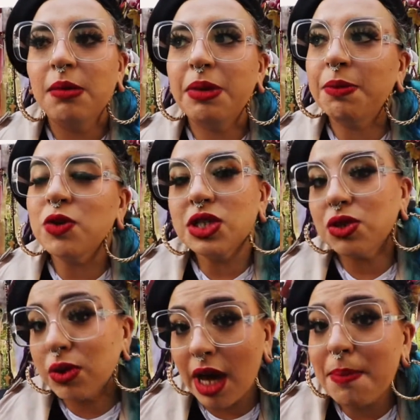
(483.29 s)
People
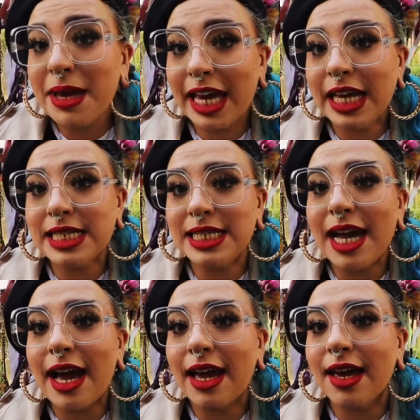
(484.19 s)
still come here
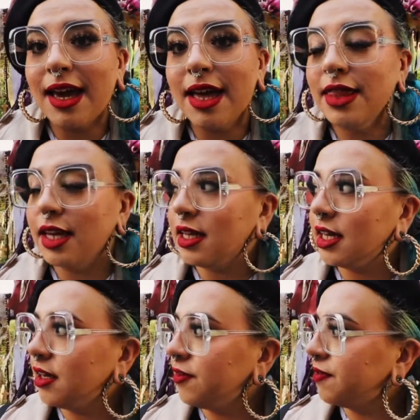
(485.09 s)
today and they
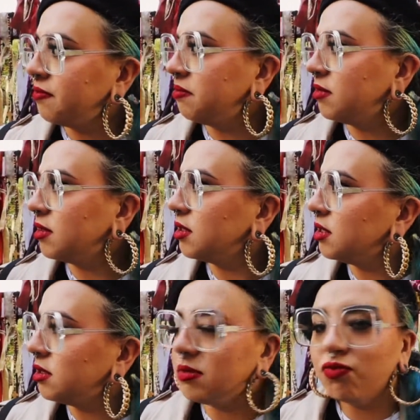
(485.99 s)
leave
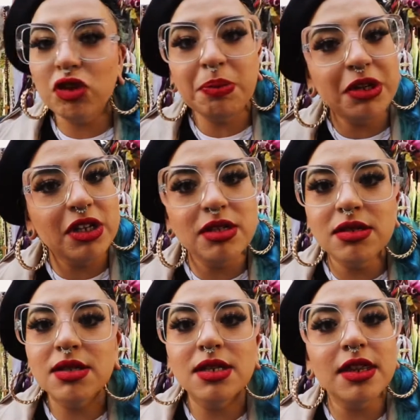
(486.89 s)

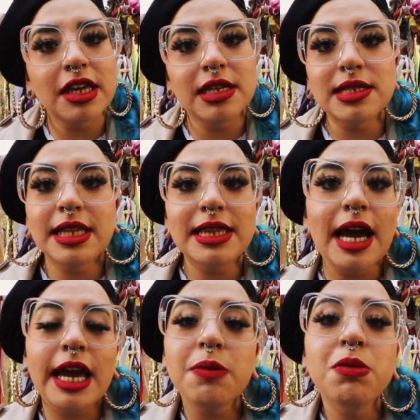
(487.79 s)
ribbons and things like
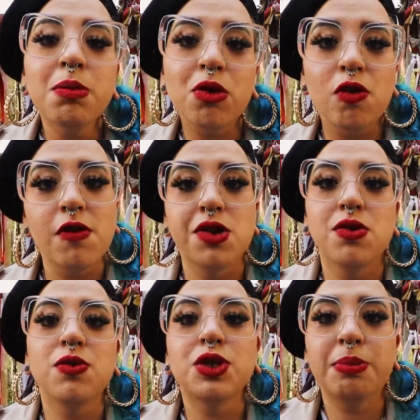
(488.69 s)
that in
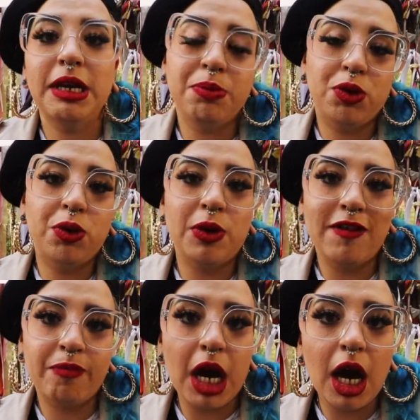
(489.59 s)
memorial to people who
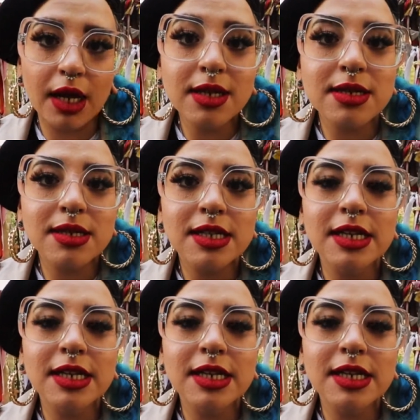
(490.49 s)
have passed.